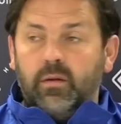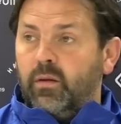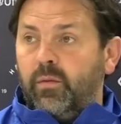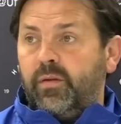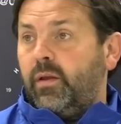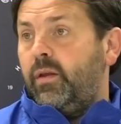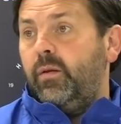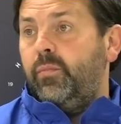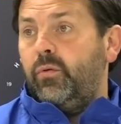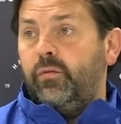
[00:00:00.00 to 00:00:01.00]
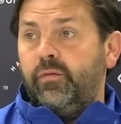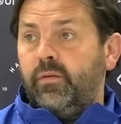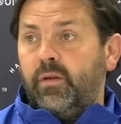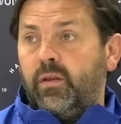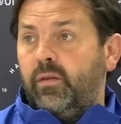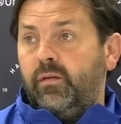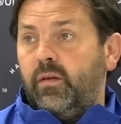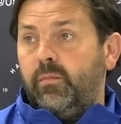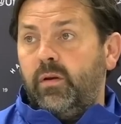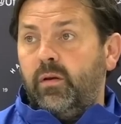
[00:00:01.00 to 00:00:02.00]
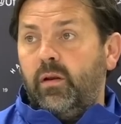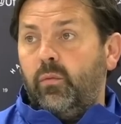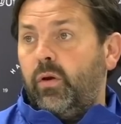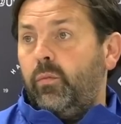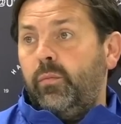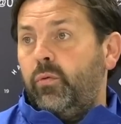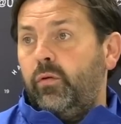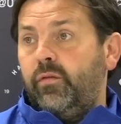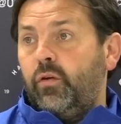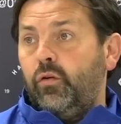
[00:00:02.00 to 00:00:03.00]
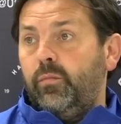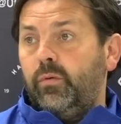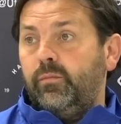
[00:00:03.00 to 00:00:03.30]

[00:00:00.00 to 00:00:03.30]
that we think can improve the team and help improve the group.